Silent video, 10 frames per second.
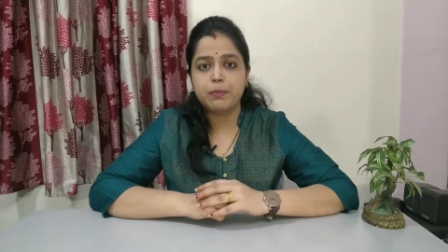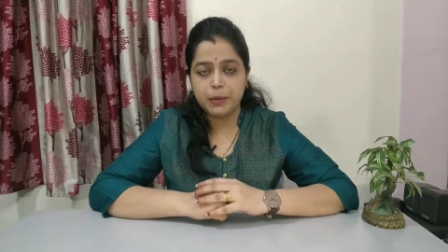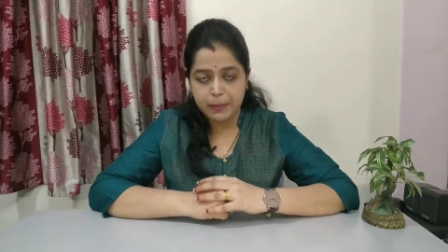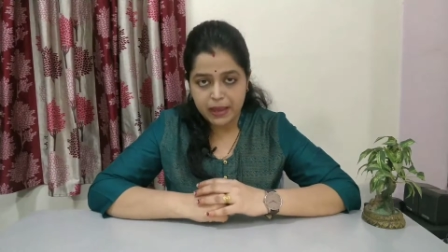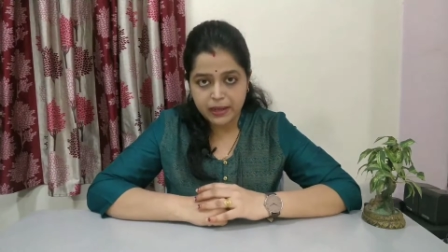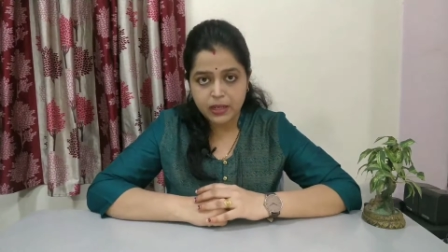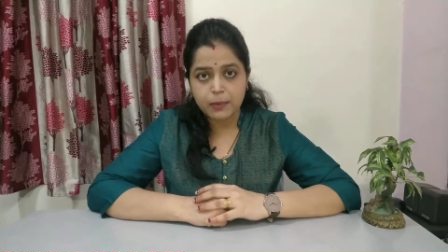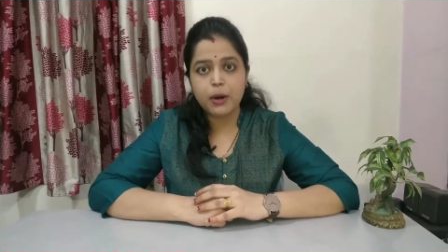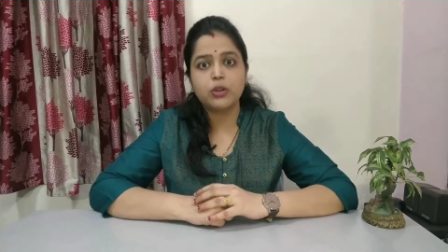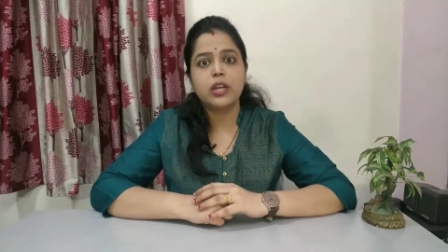preparing
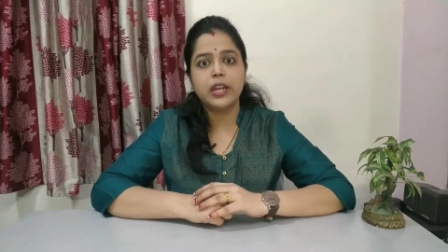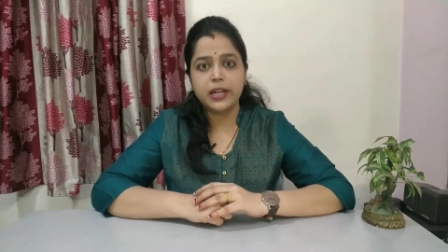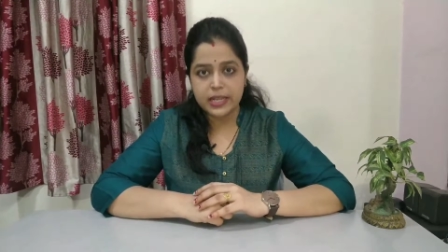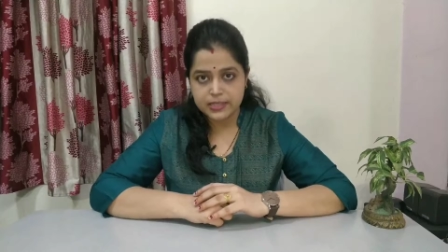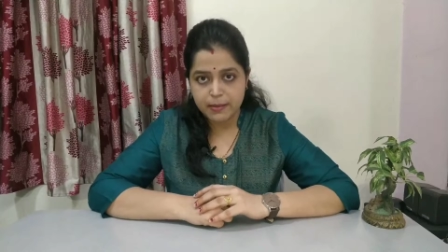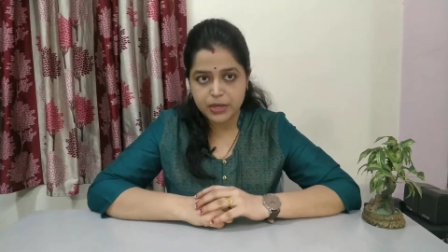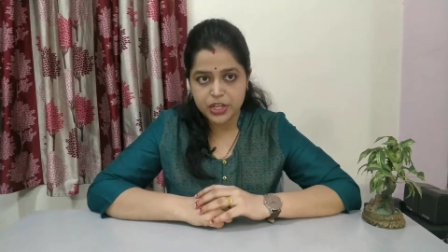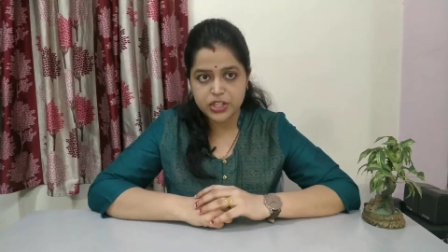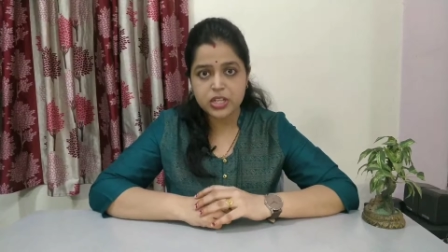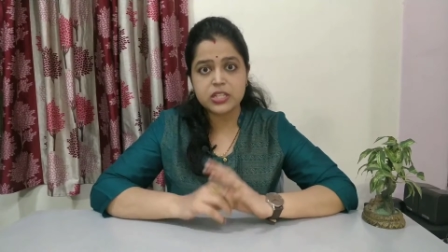about the GATE
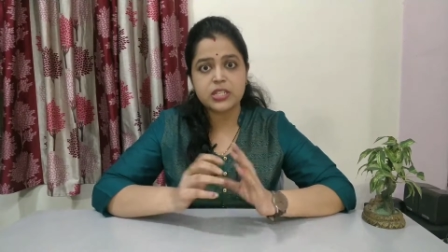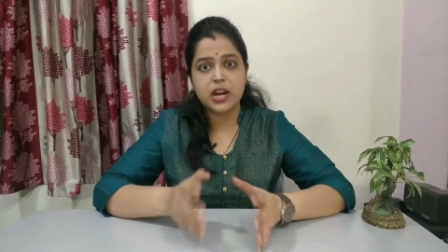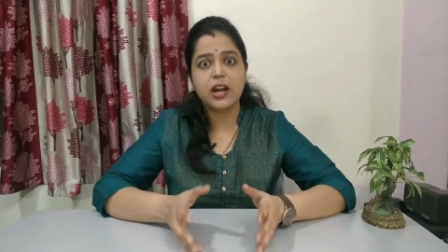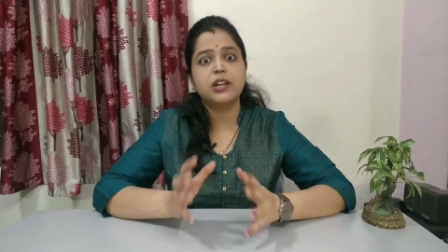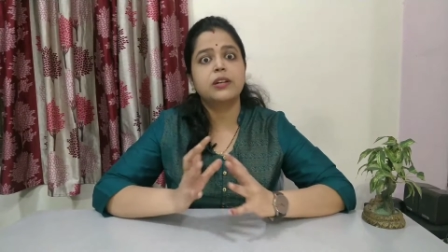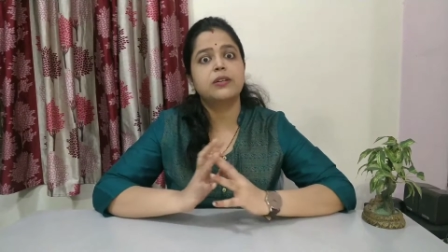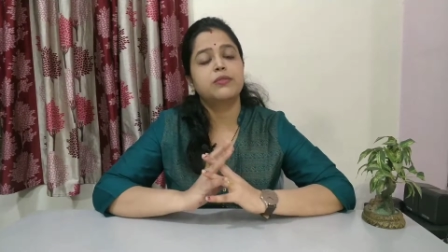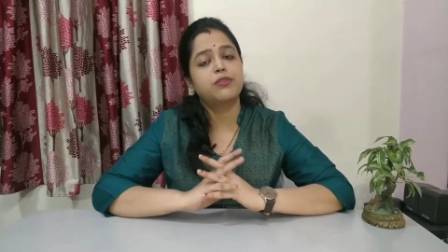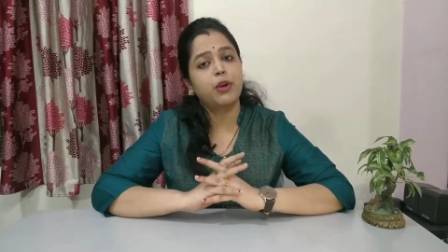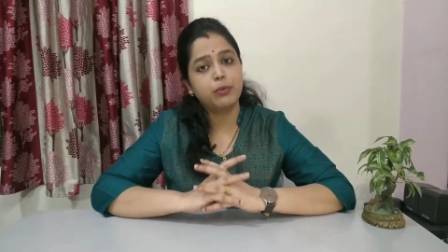examination, start
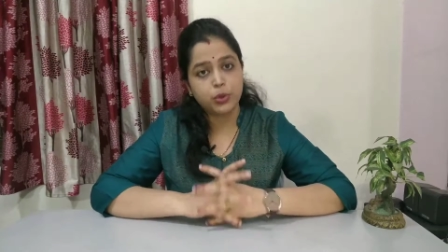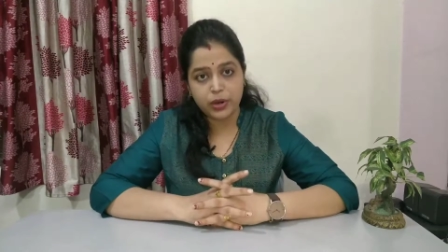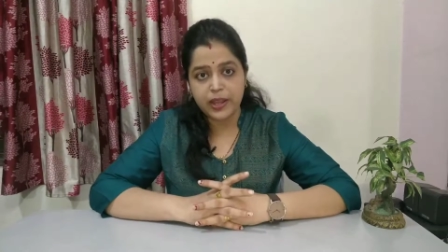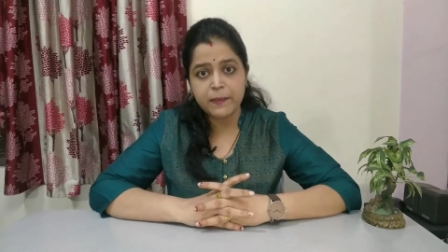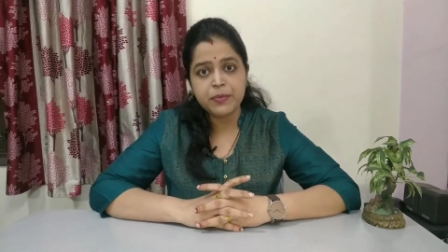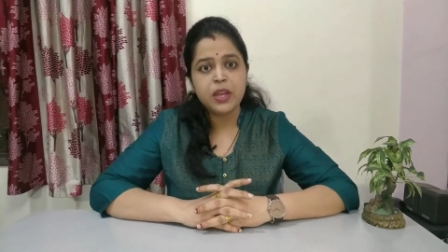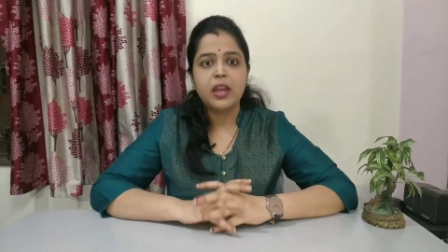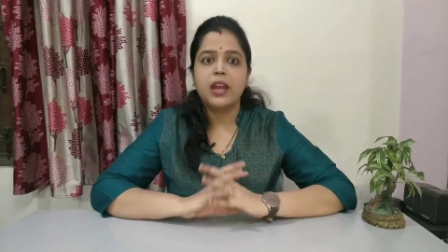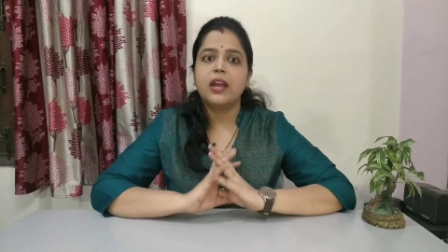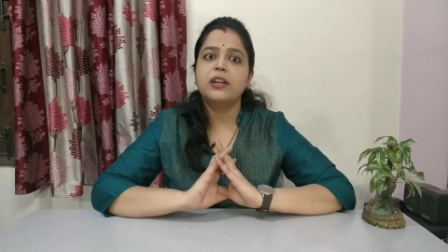from today,
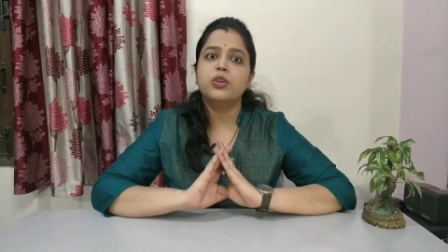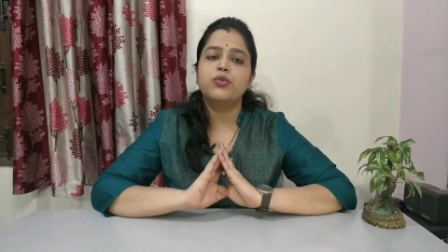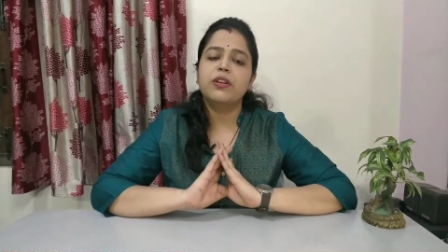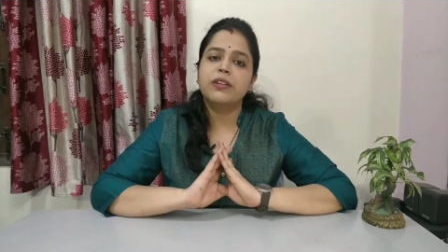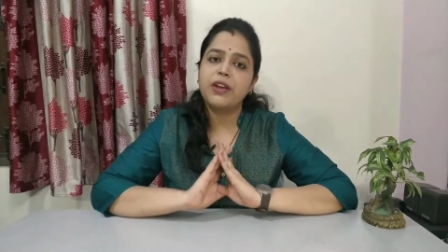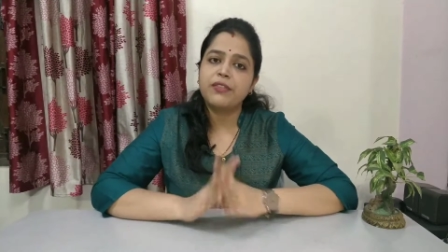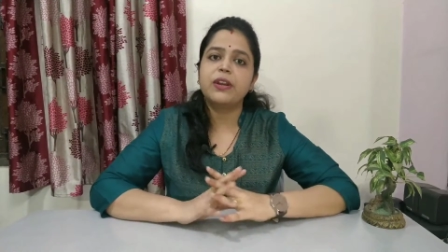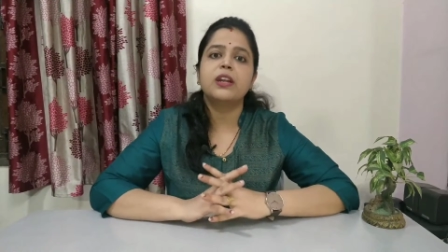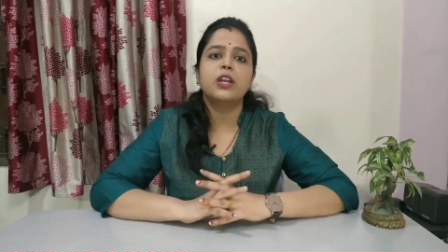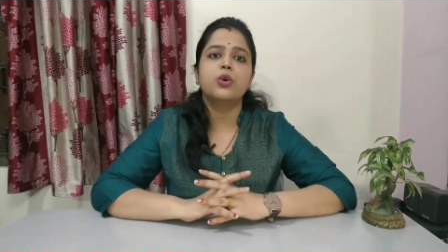and you will
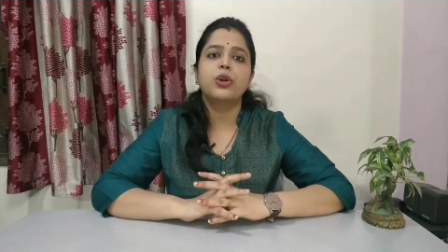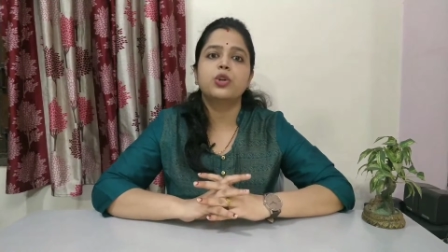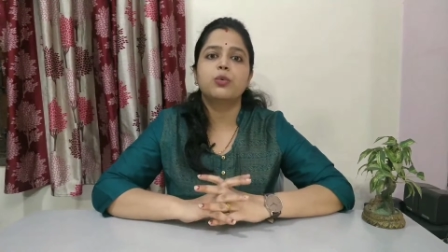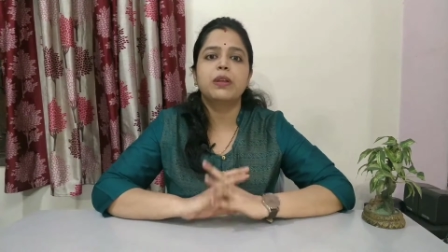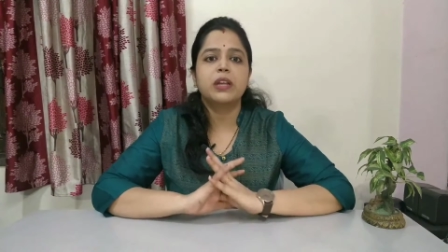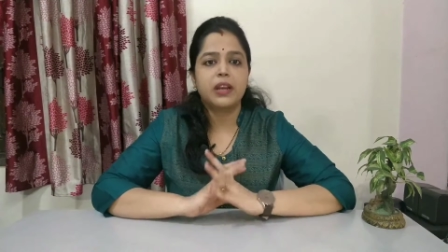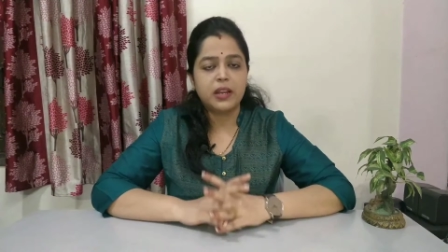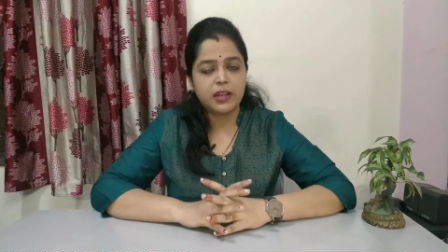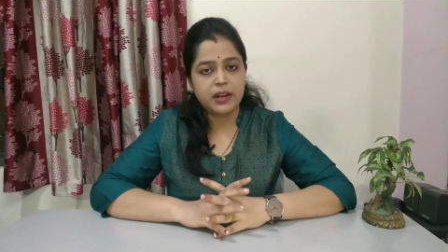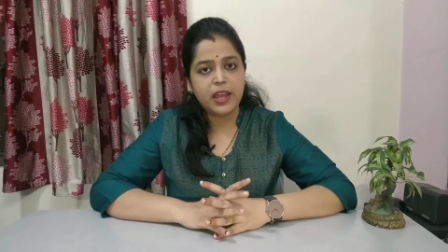definitely going to be
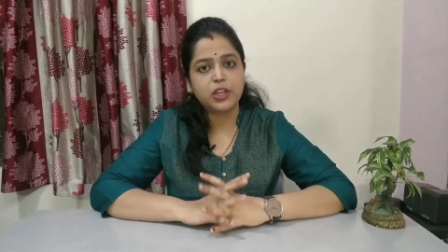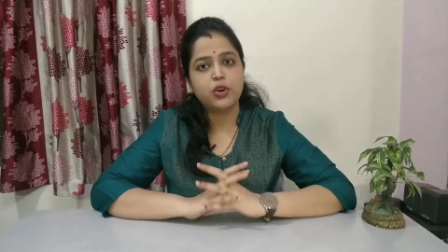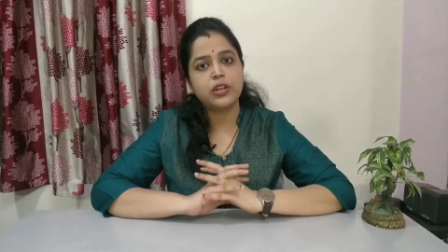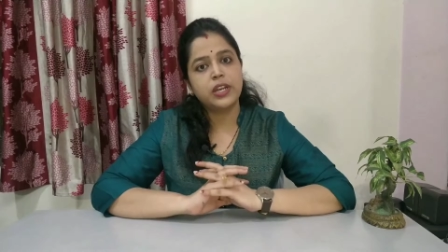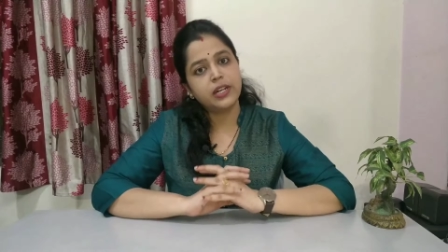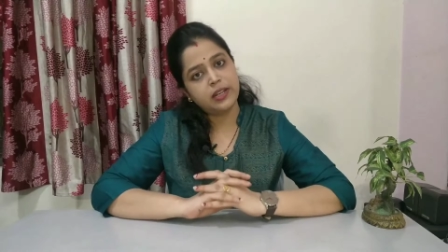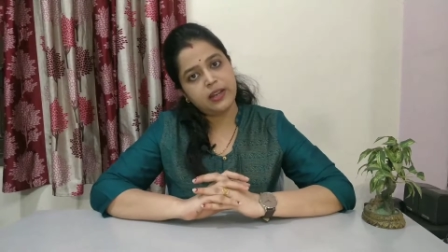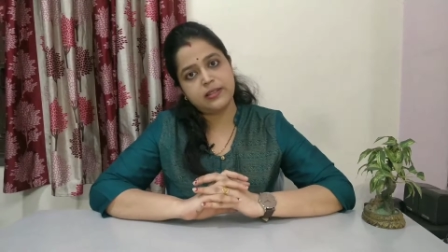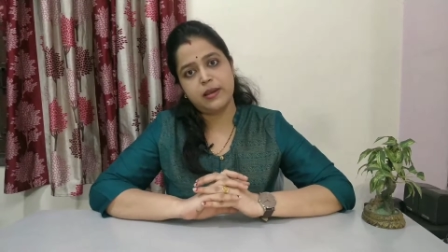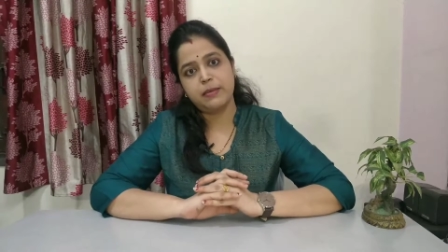crack your GATE
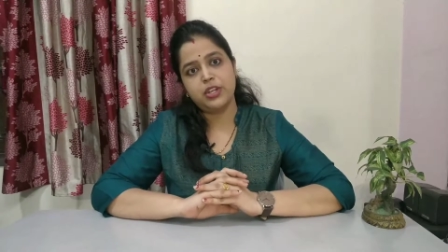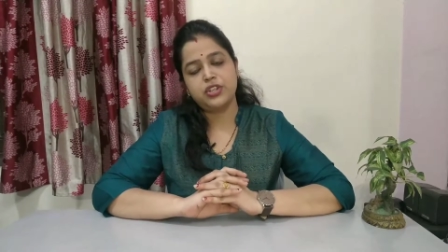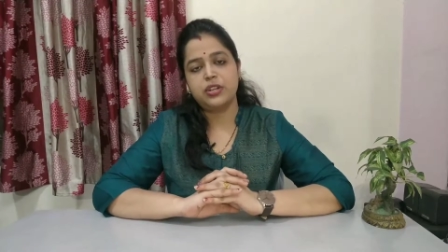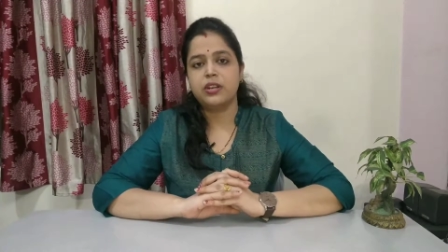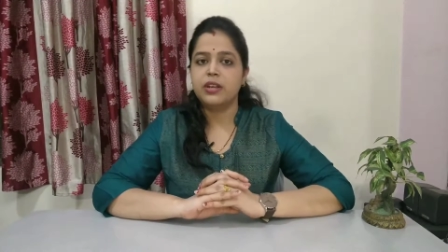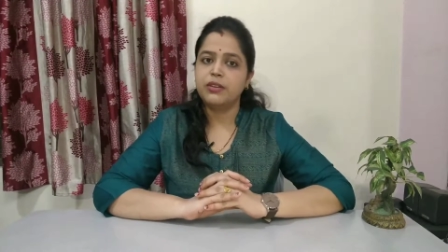examination.